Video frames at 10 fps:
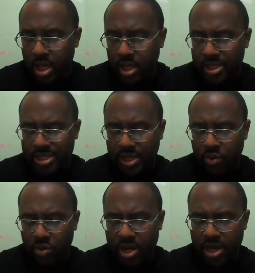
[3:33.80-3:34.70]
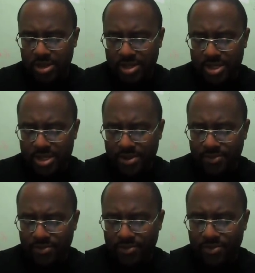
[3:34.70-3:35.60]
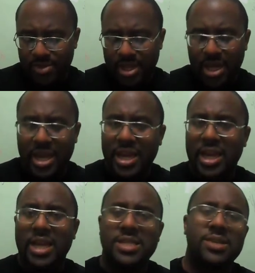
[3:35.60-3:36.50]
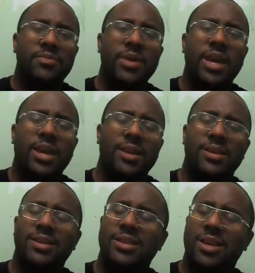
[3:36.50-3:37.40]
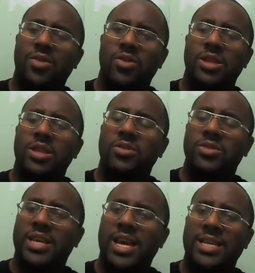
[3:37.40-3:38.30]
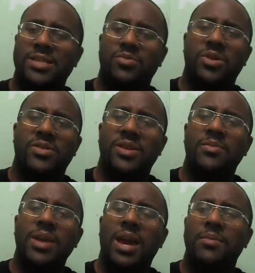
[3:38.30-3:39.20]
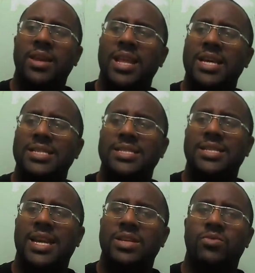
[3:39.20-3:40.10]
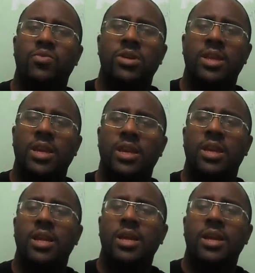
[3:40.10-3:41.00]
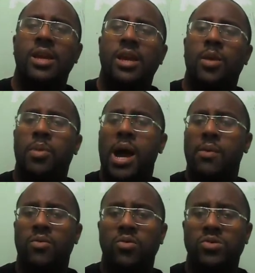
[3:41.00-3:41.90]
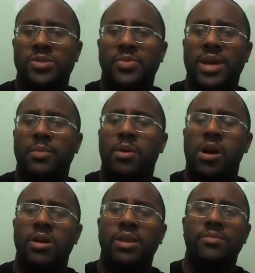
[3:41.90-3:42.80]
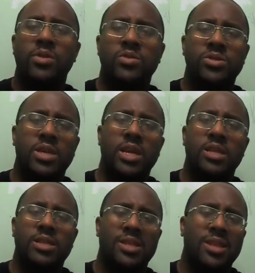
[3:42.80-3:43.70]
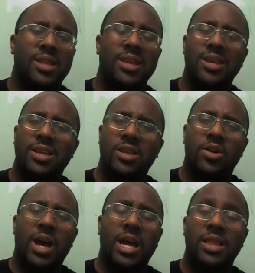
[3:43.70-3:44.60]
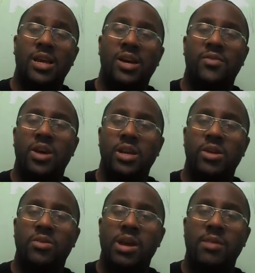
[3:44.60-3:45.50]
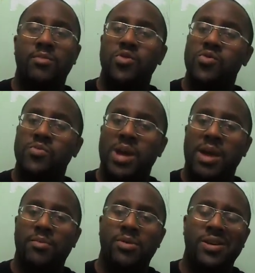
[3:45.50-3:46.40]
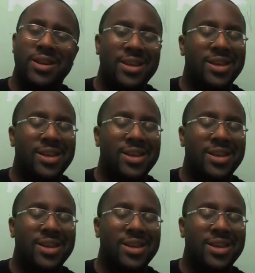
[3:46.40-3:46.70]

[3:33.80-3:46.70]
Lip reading: Let's see, what else? And to me, going a little tangent, but to me, I mean, that's really hip-hop roots, man. Party music. You know, I love underground boom bap, but